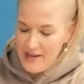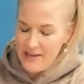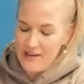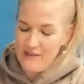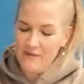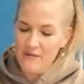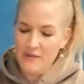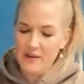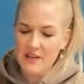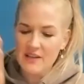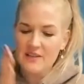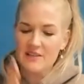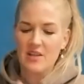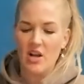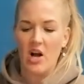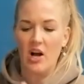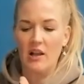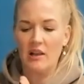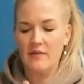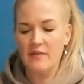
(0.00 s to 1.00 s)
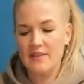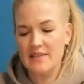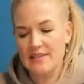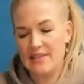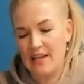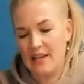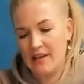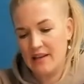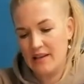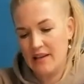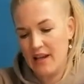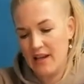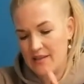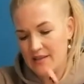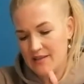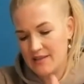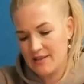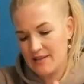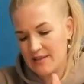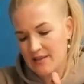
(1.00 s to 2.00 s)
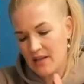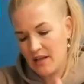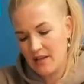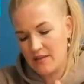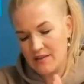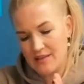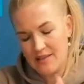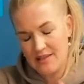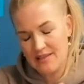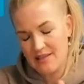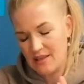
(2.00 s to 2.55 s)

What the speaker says: It feels all of a sudden like this is